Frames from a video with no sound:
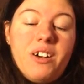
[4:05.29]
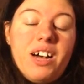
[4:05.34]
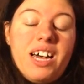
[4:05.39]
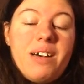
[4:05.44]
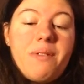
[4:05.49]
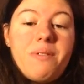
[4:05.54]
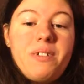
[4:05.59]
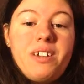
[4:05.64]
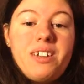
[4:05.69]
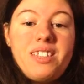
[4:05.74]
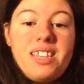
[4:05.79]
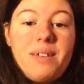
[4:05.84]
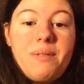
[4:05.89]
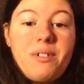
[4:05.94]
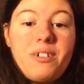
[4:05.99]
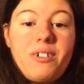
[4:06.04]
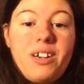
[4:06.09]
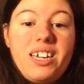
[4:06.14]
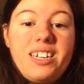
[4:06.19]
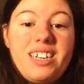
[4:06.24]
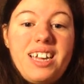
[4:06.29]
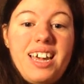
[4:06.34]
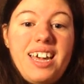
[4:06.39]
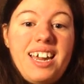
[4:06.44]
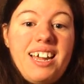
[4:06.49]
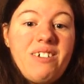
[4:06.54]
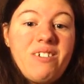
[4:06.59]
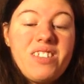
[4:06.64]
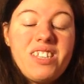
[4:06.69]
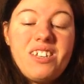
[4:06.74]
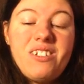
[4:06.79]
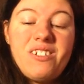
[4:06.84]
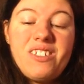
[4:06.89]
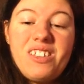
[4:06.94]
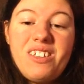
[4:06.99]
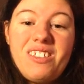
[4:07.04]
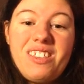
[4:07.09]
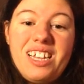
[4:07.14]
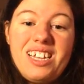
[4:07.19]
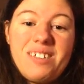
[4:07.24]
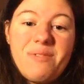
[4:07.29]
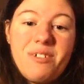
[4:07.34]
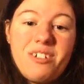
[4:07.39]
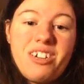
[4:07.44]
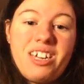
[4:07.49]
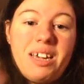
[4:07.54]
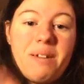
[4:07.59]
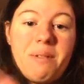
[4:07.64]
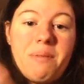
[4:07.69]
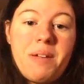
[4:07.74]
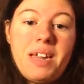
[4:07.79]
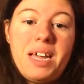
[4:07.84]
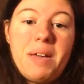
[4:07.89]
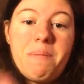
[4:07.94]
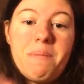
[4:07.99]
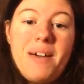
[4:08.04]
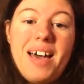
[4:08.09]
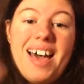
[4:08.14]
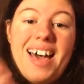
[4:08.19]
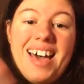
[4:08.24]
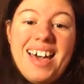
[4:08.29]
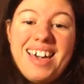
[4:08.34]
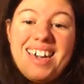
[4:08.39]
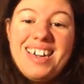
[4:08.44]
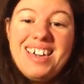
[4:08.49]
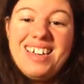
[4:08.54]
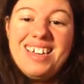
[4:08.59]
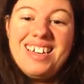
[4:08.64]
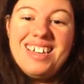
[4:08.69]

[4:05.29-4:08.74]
I hope you guys have a great day. I will see you soon. Thanks for watching, everybody. Bye!